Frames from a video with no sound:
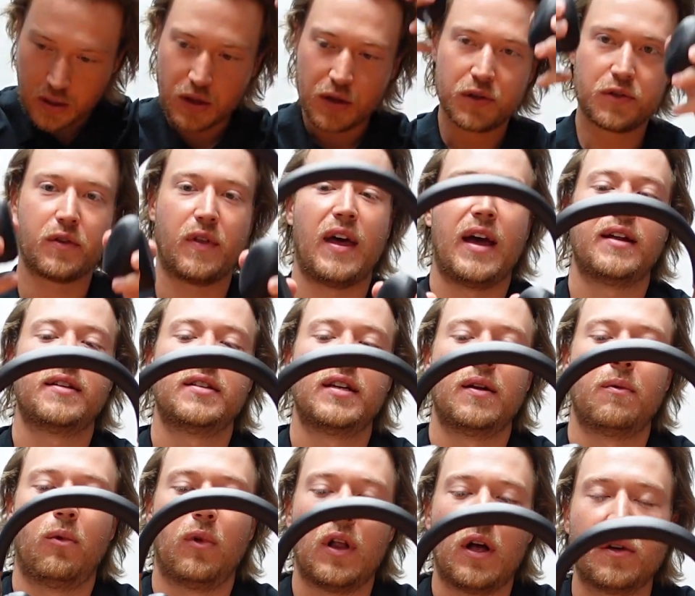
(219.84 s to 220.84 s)
So the
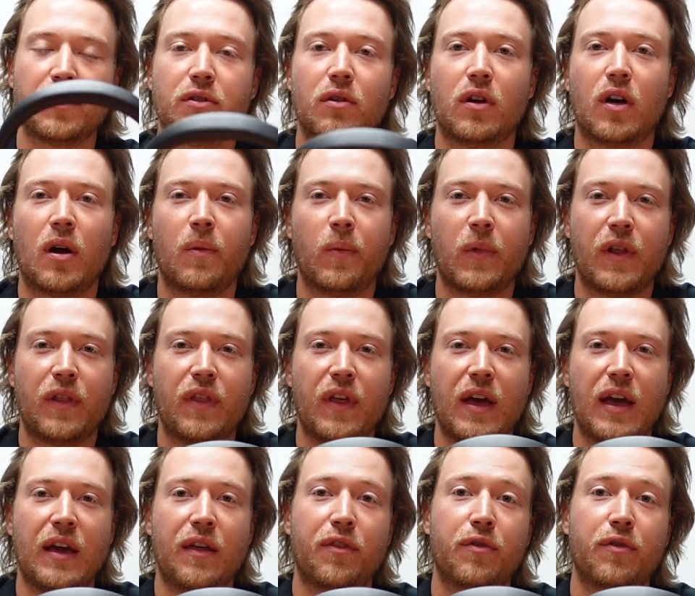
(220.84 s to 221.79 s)
headset will also come with a